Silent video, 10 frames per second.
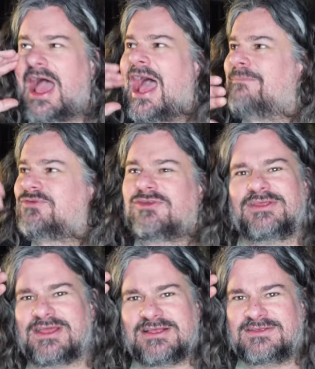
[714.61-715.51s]

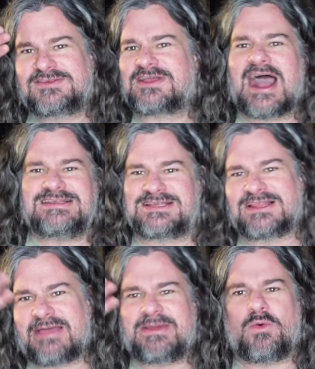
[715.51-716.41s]
Absolutely sky's the
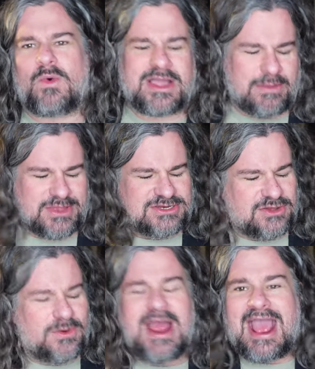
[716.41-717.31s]
limit. What can we
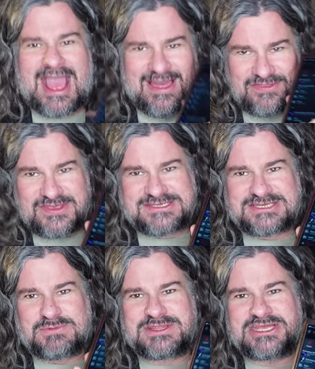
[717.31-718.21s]
do? And this
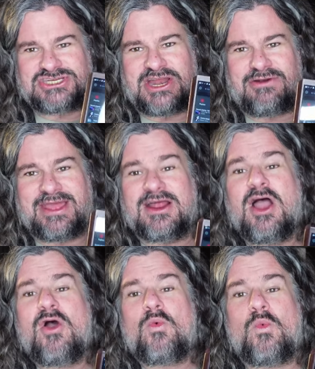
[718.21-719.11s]
is what they generate.
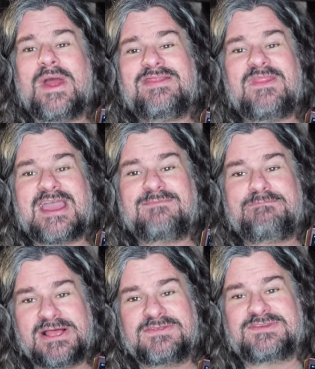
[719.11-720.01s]
When they
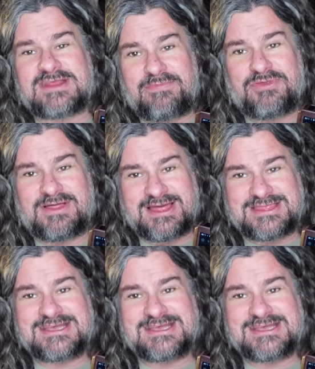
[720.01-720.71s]
build something like